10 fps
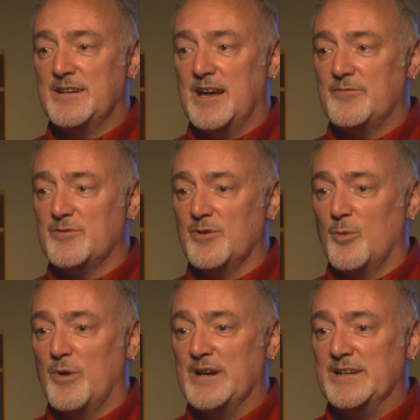After a
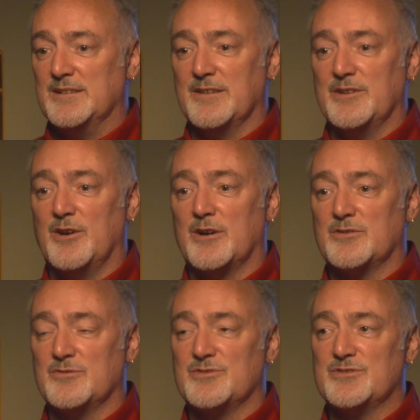while, the
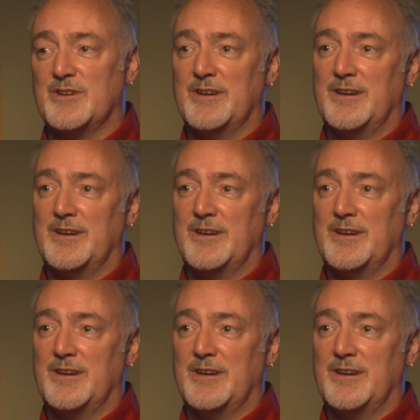doctors,